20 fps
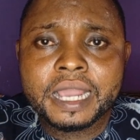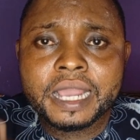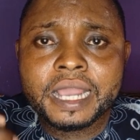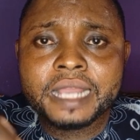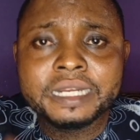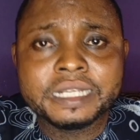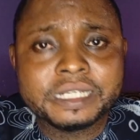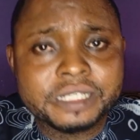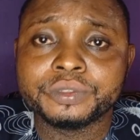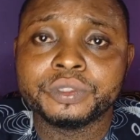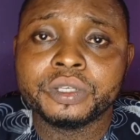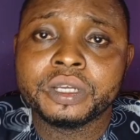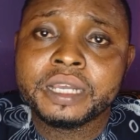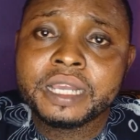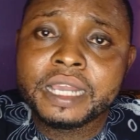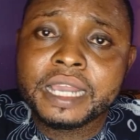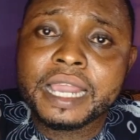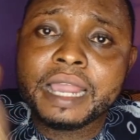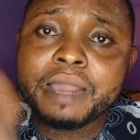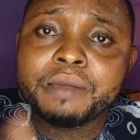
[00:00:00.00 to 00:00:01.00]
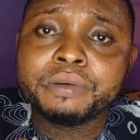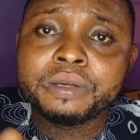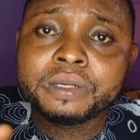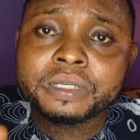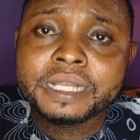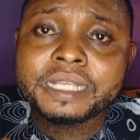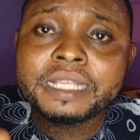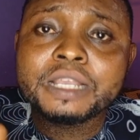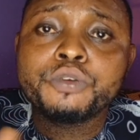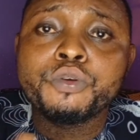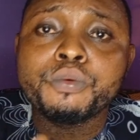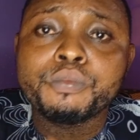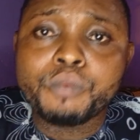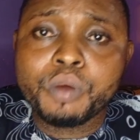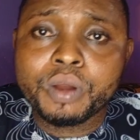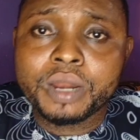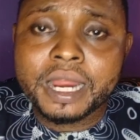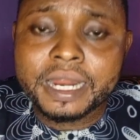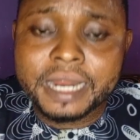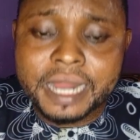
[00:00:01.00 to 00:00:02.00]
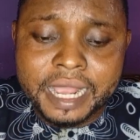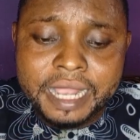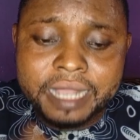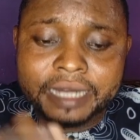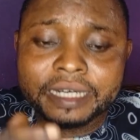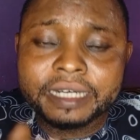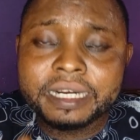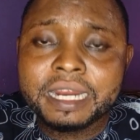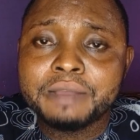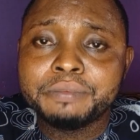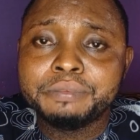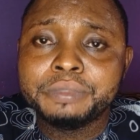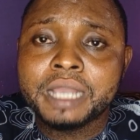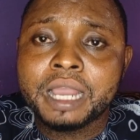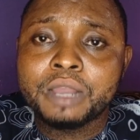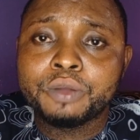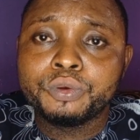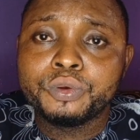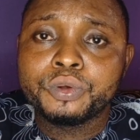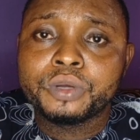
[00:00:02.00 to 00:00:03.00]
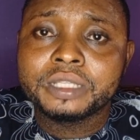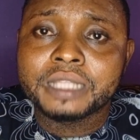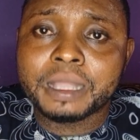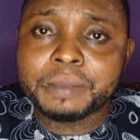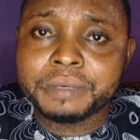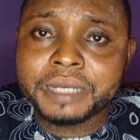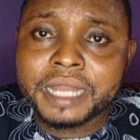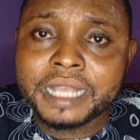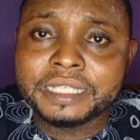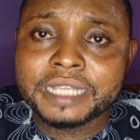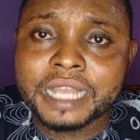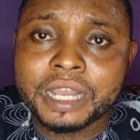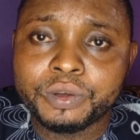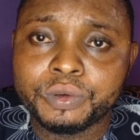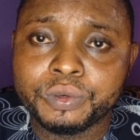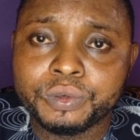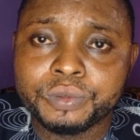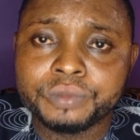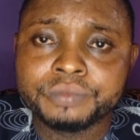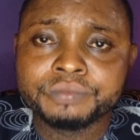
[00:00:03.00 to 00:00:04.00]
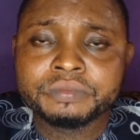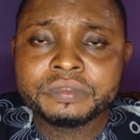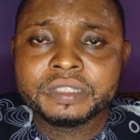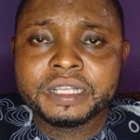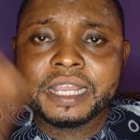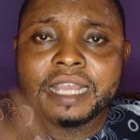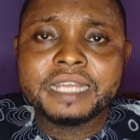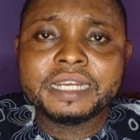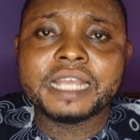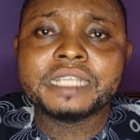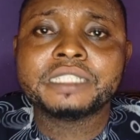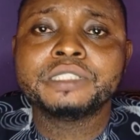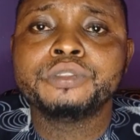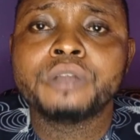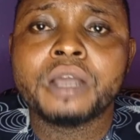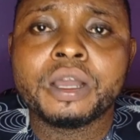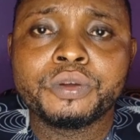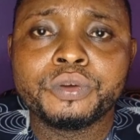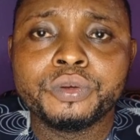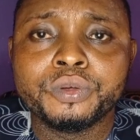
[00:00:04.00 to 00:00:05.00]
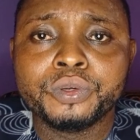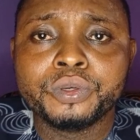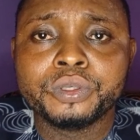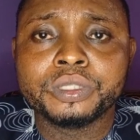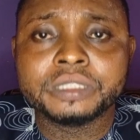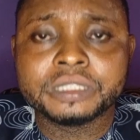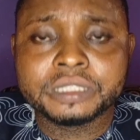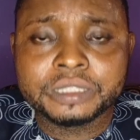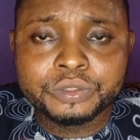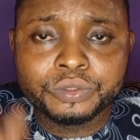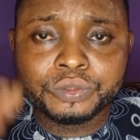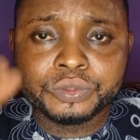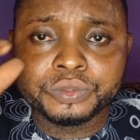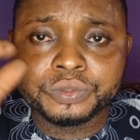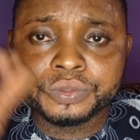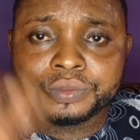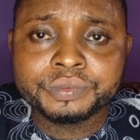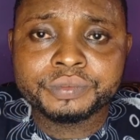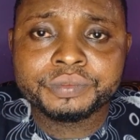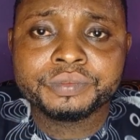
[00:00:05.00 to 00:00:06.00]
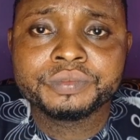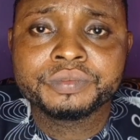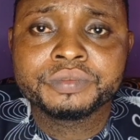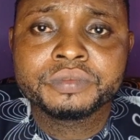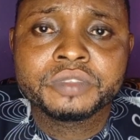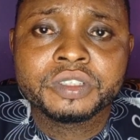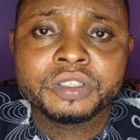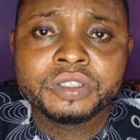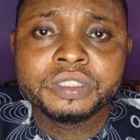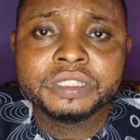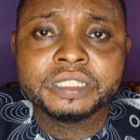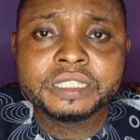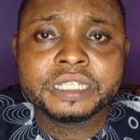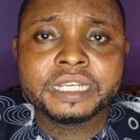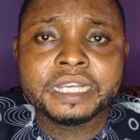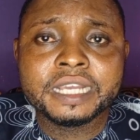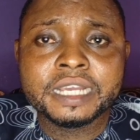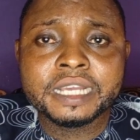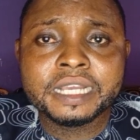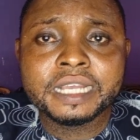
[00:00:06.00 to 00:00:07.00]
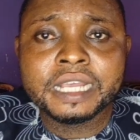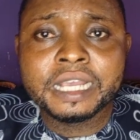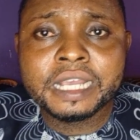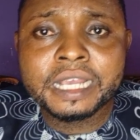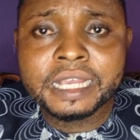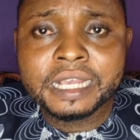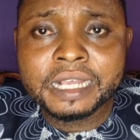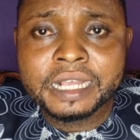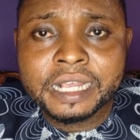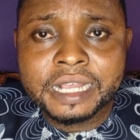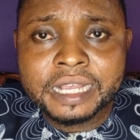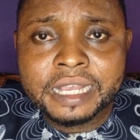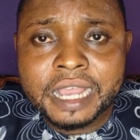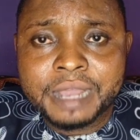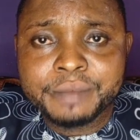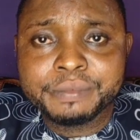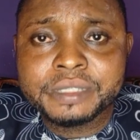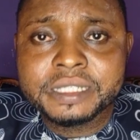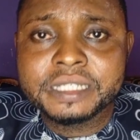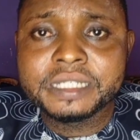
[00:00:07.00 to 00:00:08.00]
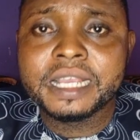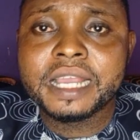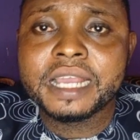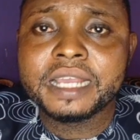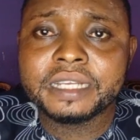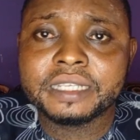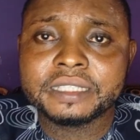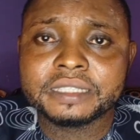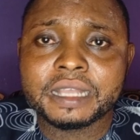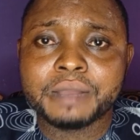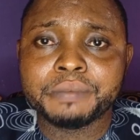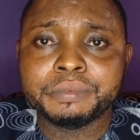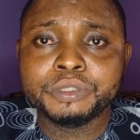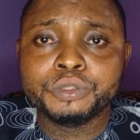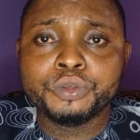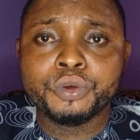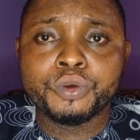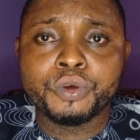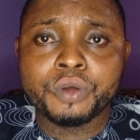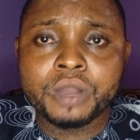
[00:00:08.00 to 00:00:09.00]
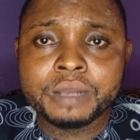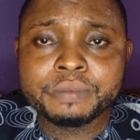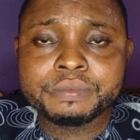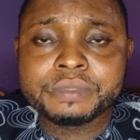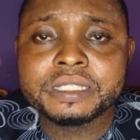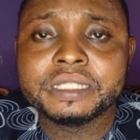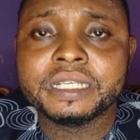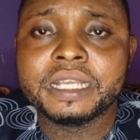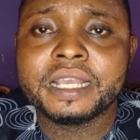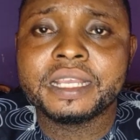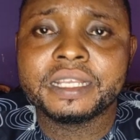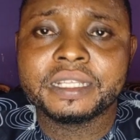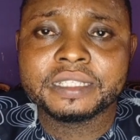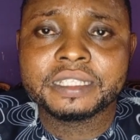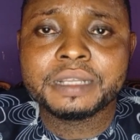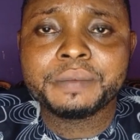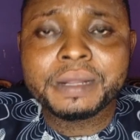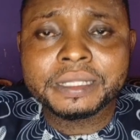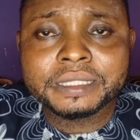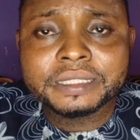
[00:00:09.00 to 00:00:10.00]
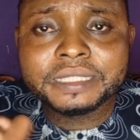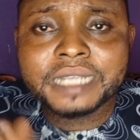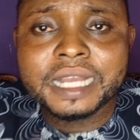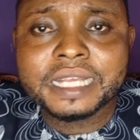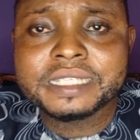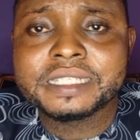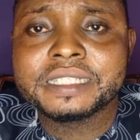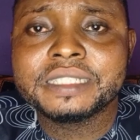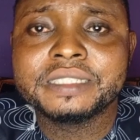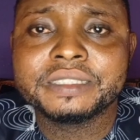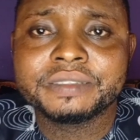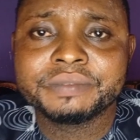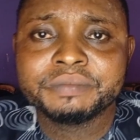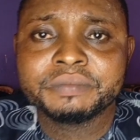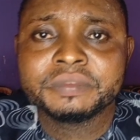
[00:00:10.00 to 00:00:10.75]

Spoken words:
Ellis, a cook for that. Ellie Rabbi, I go look at a village. I go look. And that's you know, I go look. You know, you can empty it. Tabi go empty it. The body does see.